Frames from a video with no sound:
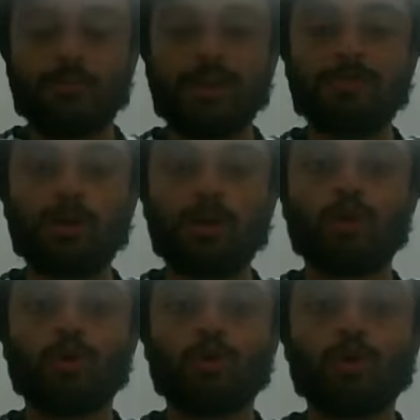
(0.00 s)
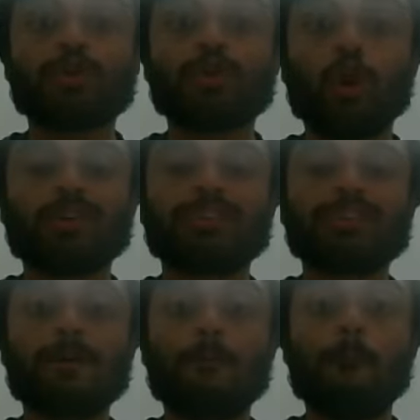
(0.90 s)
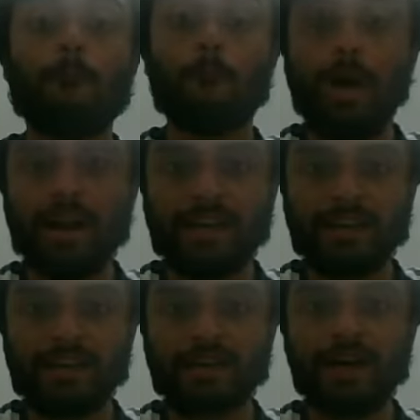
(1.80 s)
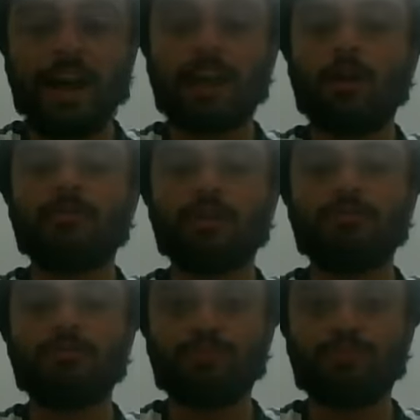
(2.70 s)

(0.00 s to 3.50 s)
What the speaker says: People could not buy a loaf of